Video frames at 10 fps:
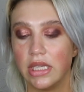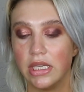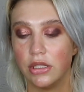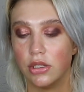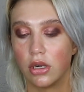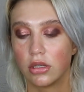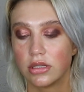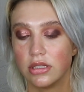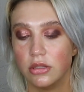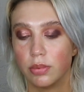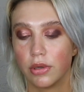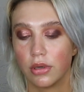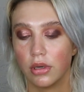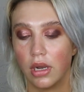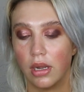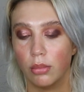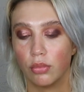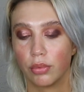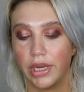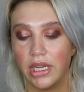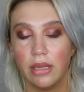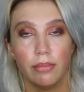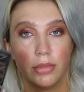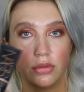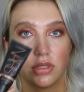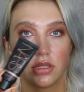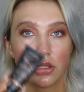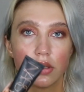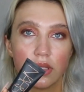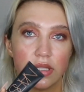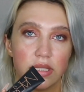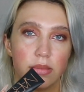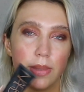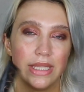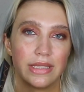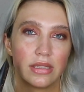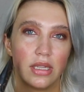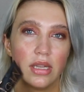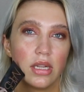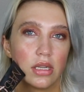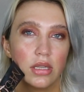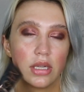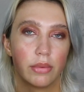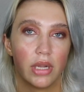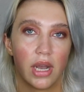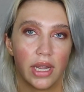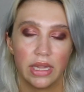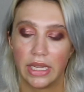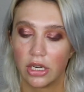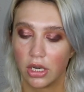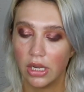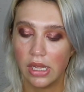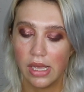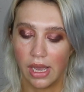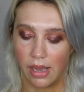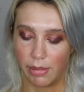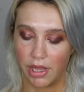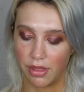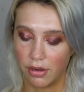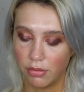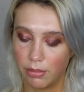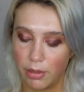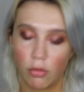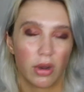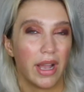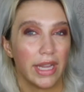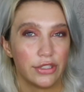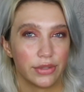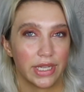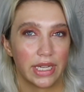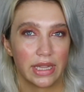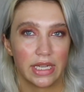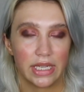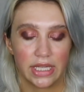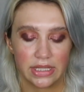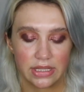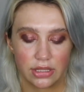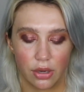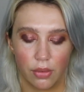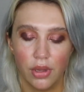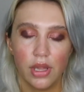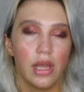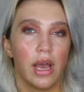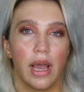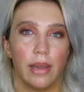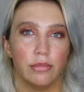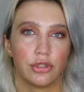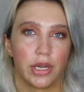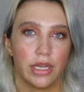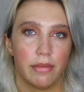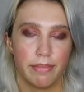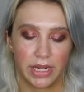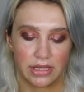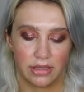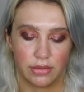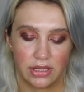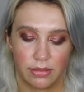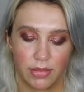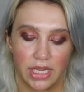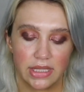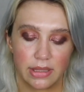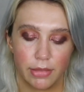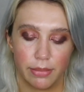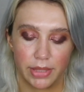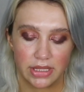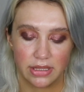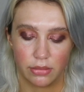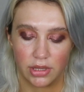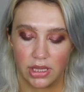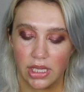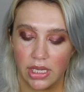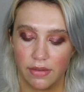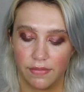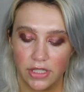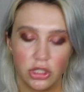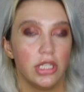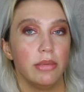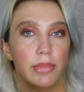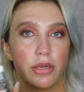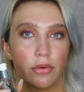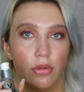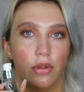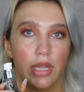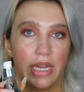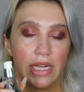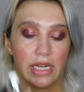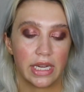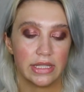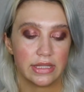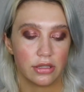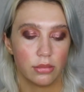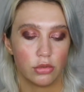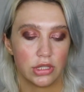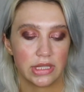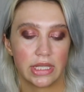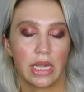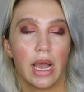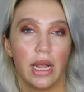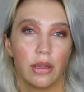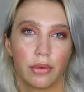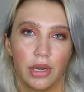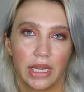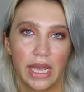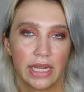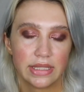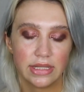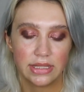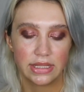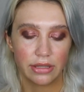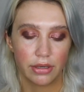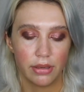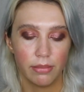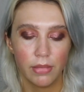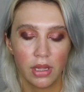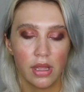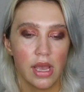the Nars Super Radiant Booster. This is basically like a liquid highlighter. I thought it would be more hydrating than it is, so I'm trying to mix it with some things. I'm going to mix it with the Vichy Mineral 89 Serum, which is like a hyaluronic acid serum,